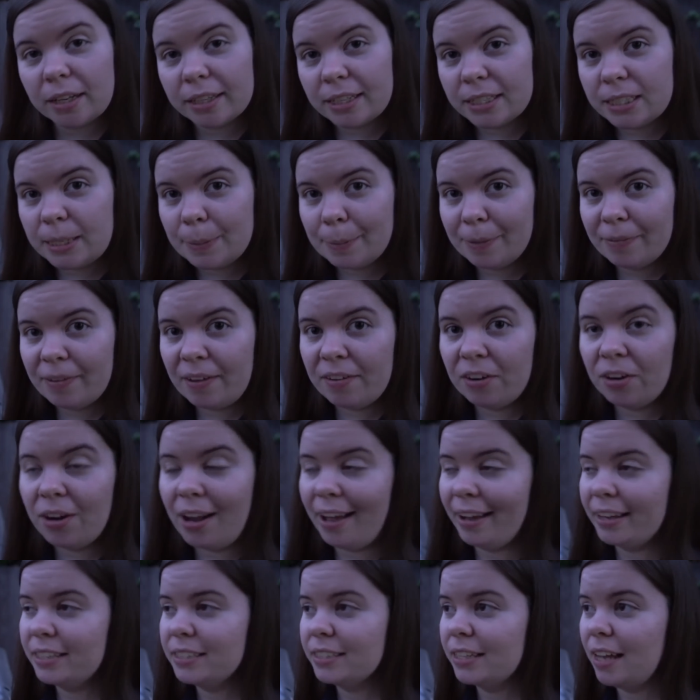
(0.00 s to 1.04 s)
look at the
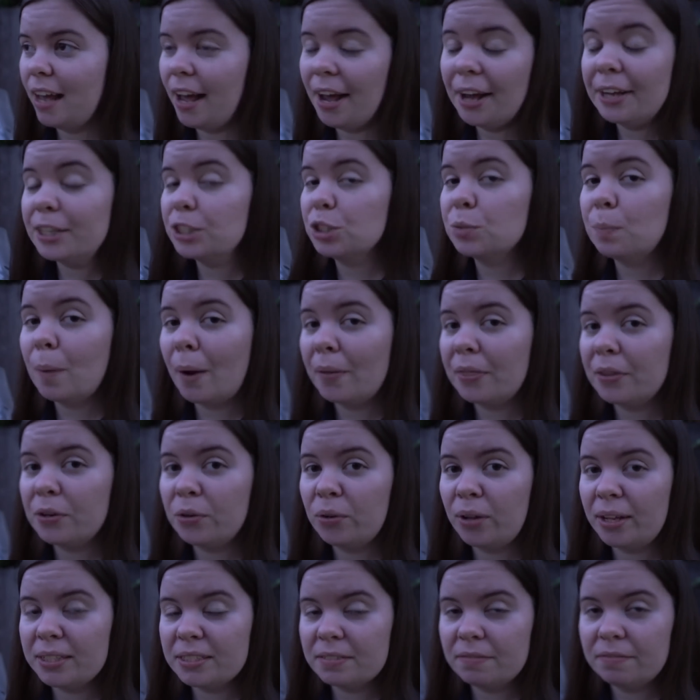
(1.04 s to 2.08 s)
CB500X? I just bought the
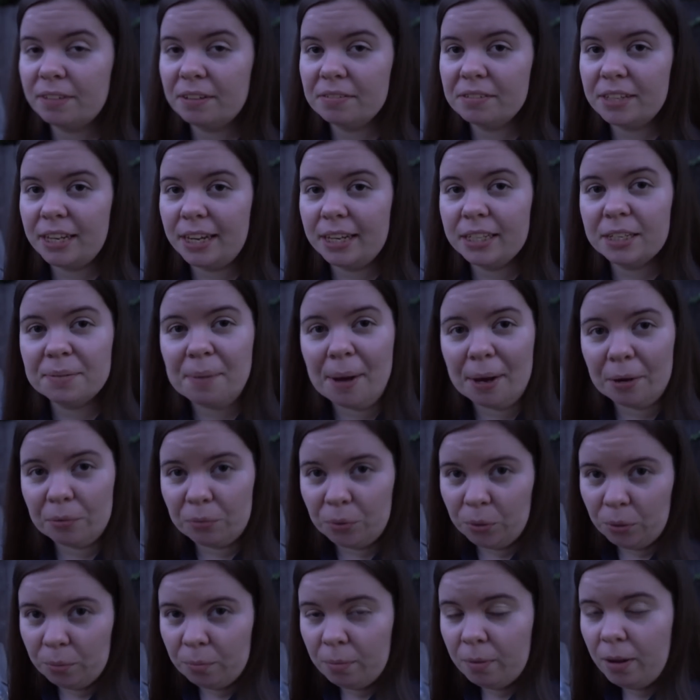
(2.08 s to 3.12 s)
2015 to make
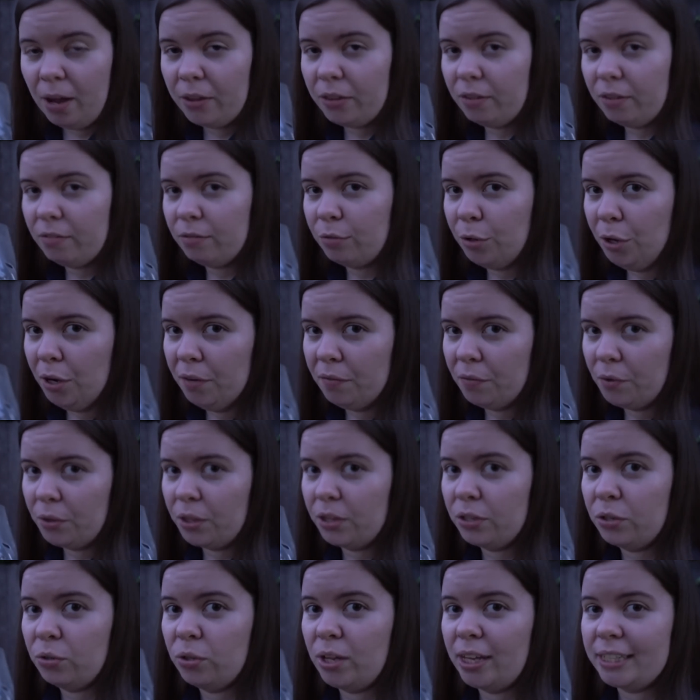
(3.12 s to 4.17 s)
room on the floor for
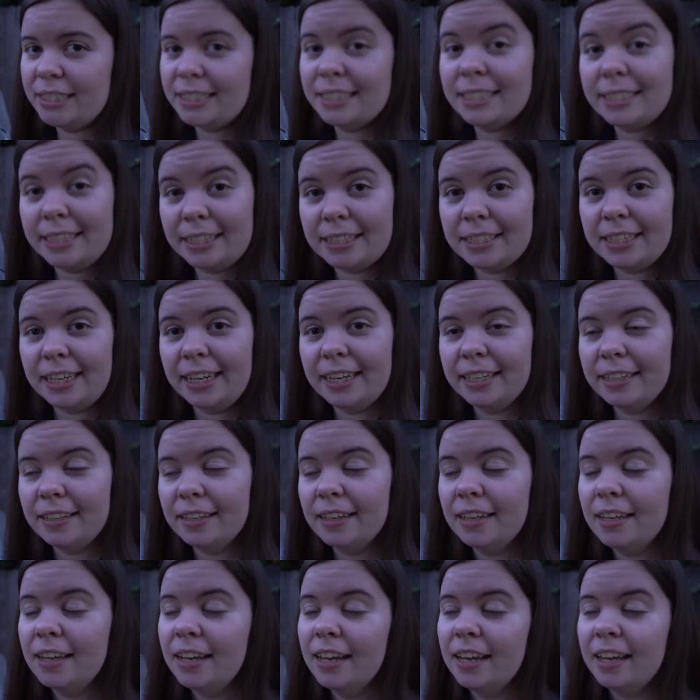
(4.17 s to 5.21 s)
the 2016.
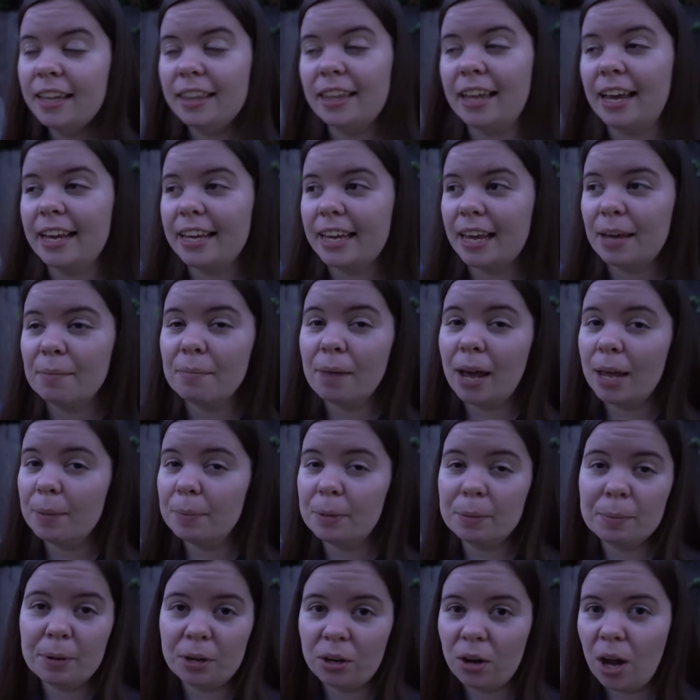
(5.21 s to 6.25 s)
Like, it might
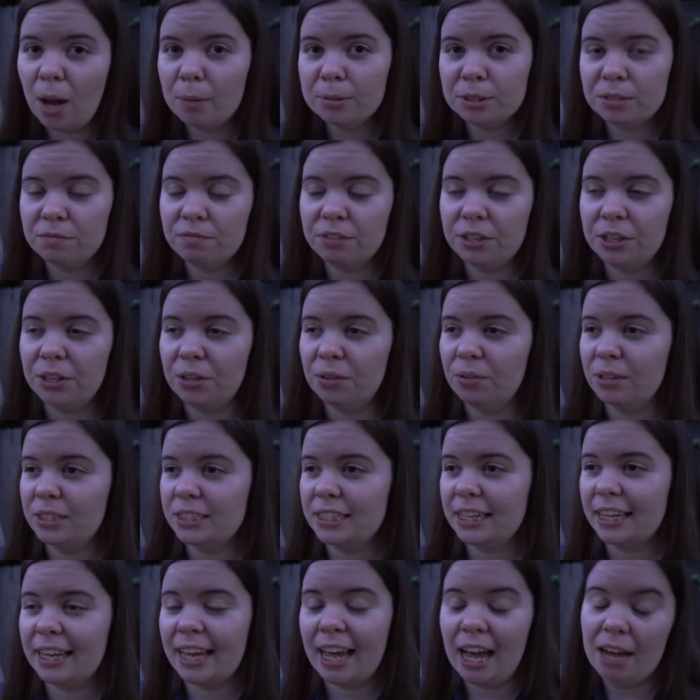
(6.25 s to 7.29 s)
be a better option for you. It's
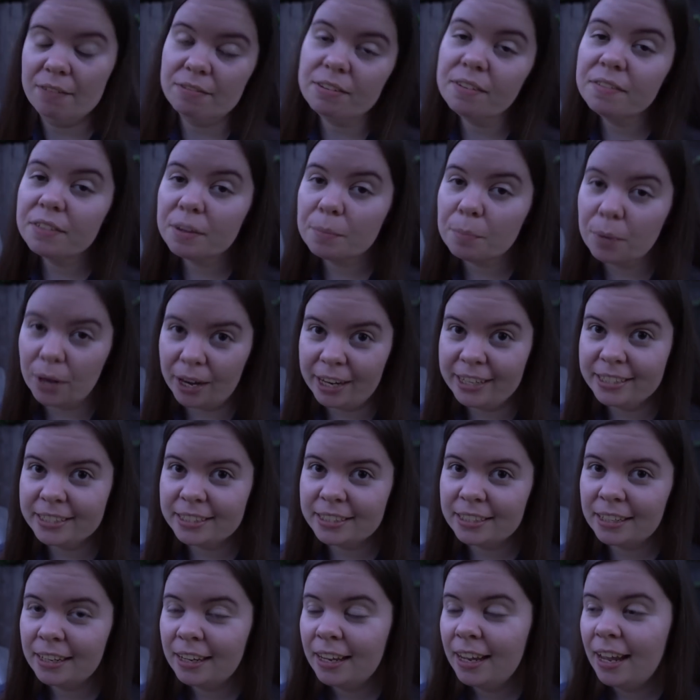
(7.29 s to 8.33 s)
like half of the
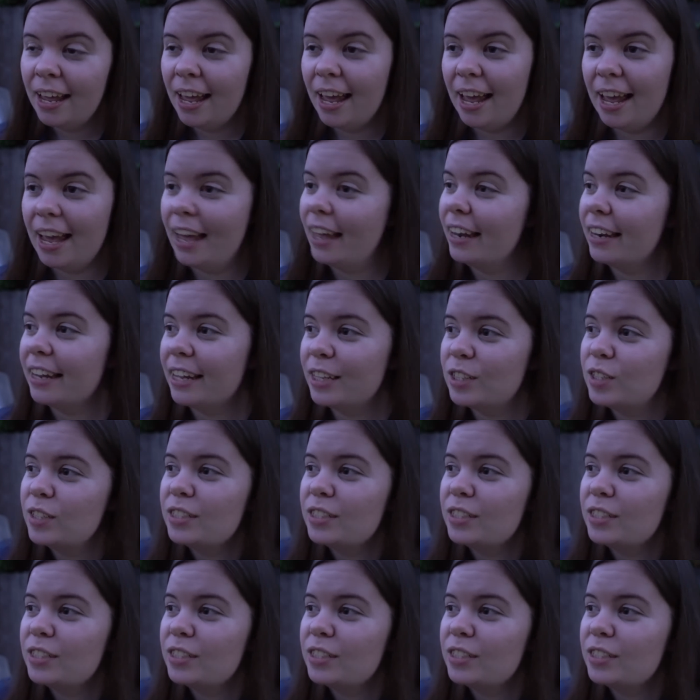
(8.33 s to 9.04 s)
price, and it's